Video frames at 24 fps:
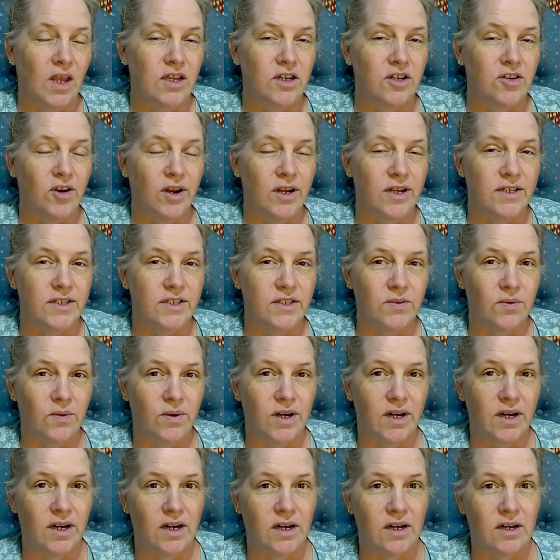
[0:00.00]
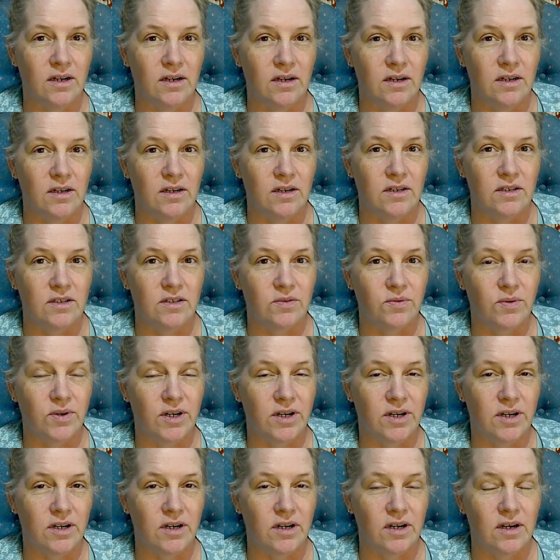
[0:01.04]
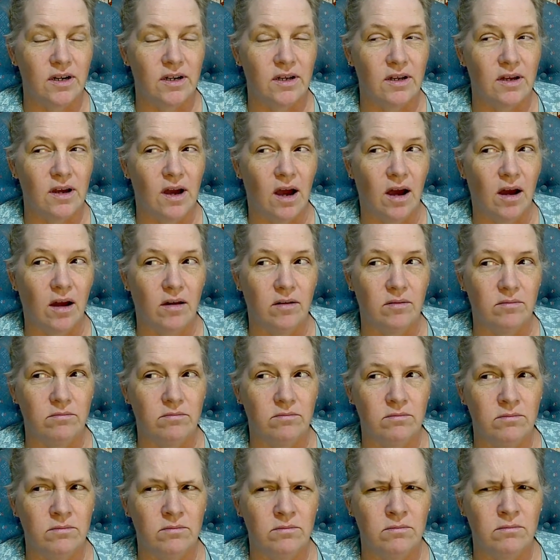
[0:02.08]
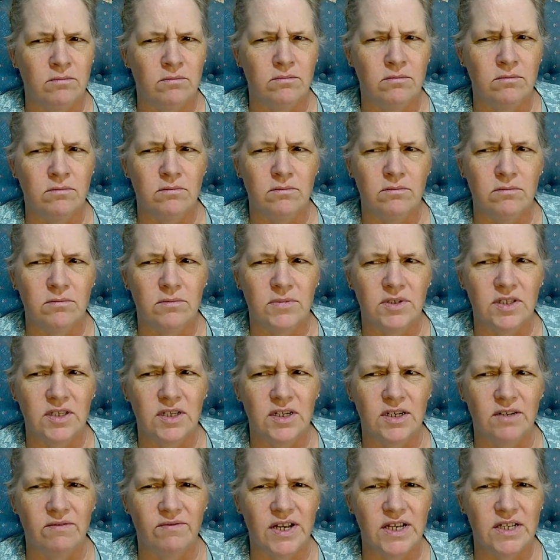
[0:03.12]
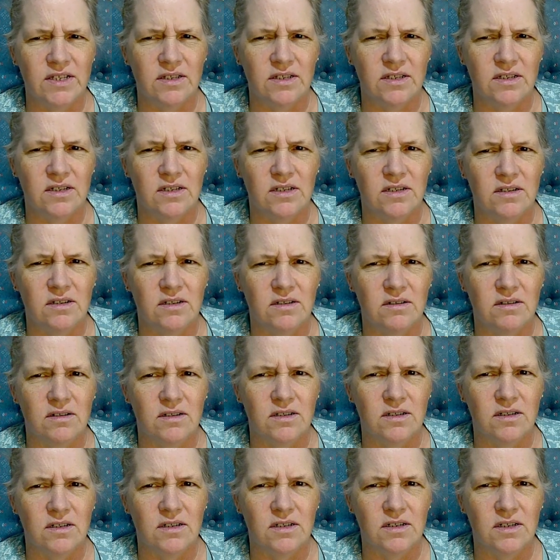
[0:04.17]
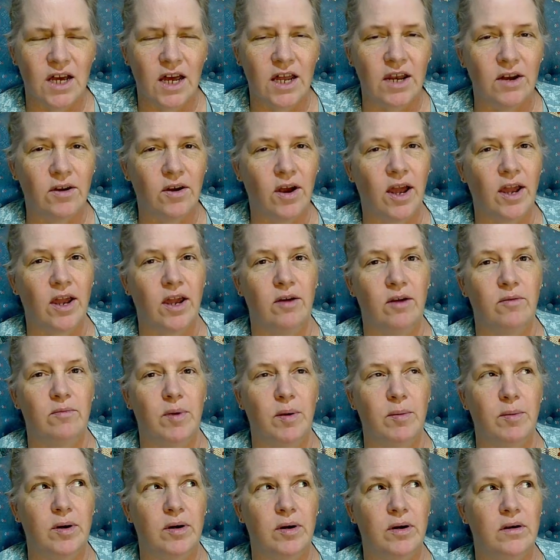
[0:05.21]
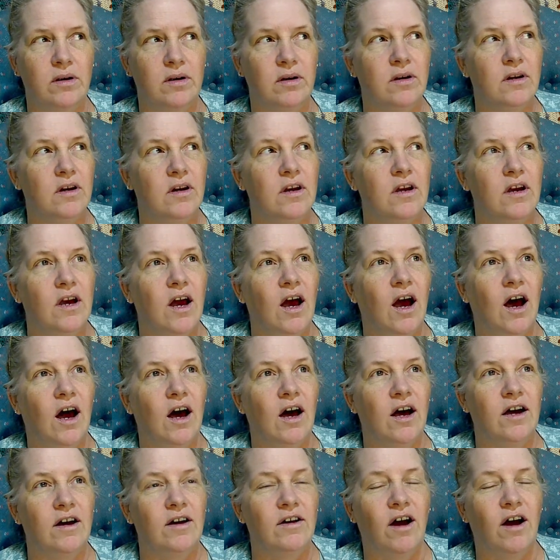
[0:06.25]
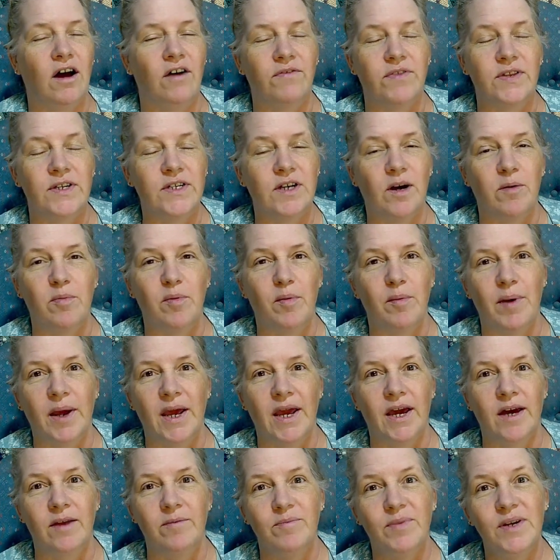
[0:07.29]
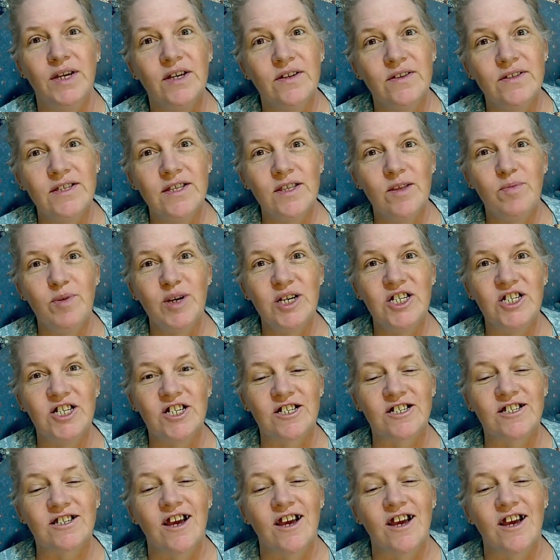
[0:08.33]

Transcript: Granny Square sweater. Um, is it a vest? I don't know, I can't remember uh, off the top of my head, but you'll see the pictures.